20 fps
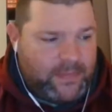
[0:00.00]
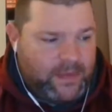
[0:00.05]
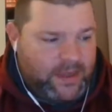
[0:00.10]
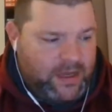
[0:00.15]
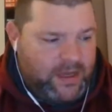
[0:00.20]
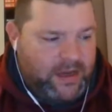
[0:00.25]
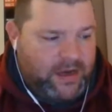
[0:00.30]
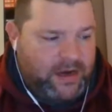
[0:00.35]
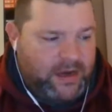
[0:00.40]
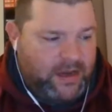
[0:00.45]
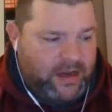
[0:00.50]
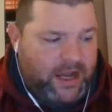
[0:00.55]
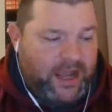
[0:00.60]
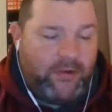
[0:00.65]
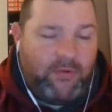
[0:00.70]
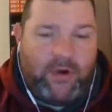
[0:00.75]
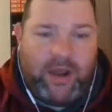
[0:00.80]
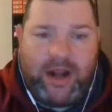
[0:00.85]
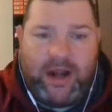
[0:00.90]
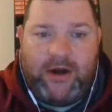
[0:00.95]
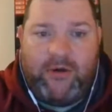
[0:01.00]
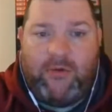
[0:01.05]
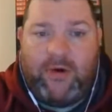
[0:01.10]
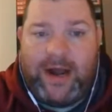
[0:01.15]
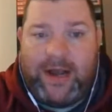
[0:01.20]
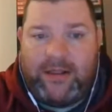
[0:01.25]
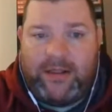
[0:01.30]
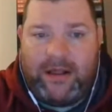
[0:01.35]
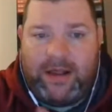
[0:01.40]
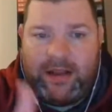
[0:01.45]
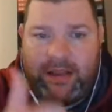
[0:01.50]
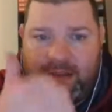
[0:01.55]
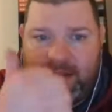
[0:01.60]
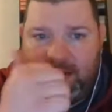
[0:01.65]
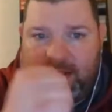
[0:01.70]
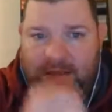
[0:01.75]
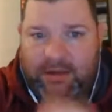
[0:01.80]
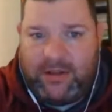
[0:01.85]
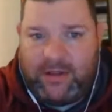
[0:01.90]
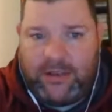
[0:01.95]
And I waited a while on it.
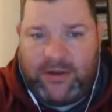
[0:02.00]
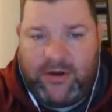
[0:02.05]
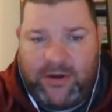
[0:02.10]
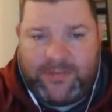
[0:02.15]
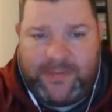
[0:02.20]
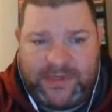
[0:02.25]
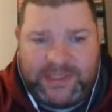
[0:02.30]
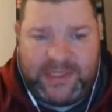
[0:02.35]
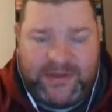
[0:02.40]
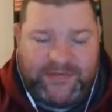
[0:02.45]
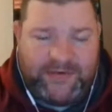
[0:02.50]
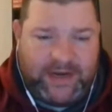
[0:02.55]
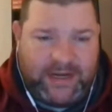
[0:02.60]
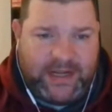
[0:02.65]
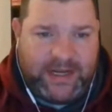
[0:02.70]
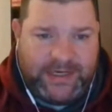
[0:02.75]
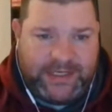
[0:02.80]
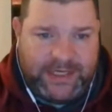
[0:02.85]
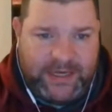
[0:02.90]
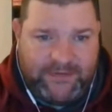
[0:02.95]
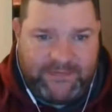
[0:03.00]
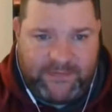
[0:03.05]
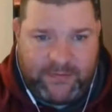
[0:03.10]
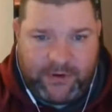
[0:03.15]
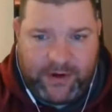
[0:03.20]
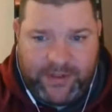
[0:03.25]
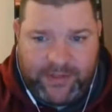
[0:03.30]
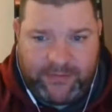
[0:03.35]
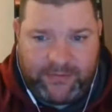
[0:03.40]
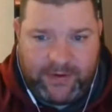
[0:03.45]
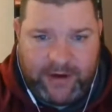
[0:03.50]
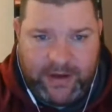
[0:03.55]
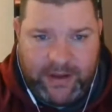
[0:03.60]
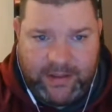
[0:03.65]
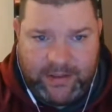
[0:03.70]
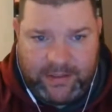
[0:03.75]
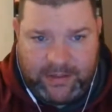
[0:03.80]
The Union Pacific 1943,